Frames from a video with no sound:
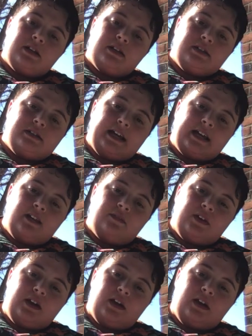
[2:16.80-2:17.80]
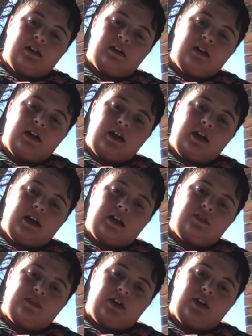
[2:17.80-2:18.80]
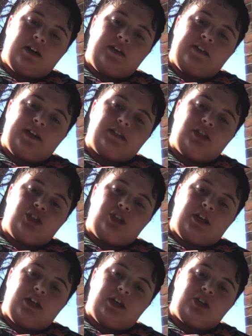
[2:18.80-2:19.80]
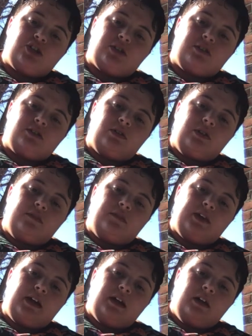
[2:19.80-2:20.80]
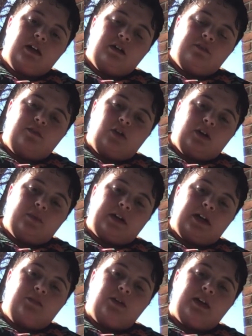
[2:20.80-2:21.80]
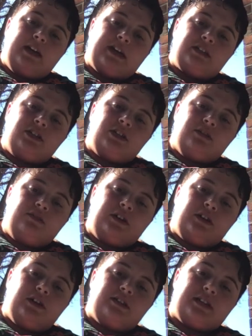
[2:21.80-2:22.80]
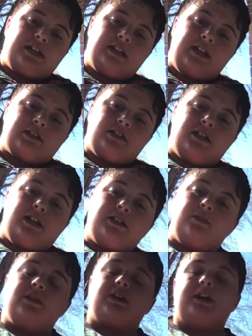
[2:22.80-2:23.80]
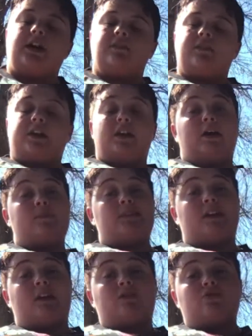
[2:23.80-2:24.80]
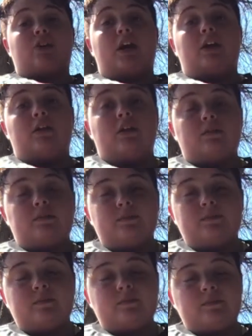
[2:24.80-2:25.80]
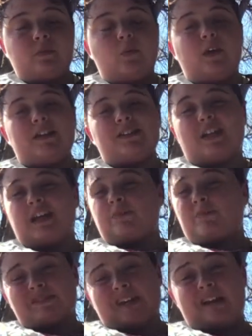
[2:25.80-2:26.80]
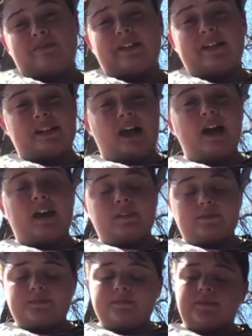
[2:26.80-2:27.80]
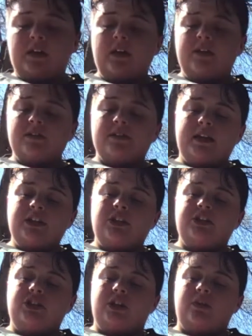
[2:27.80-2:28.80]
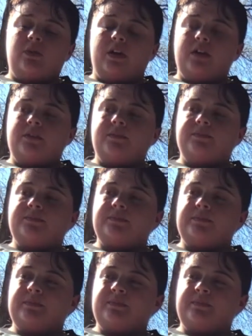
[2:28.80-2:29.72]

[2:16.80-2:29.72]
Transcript: 2nd finger, and 3rd, and that's a G. It should sort of like form, if you connected your fingers like connected dots, it would look kind of like an upside down triangle, whereas the last one was kind of like a line. So that's a G chord.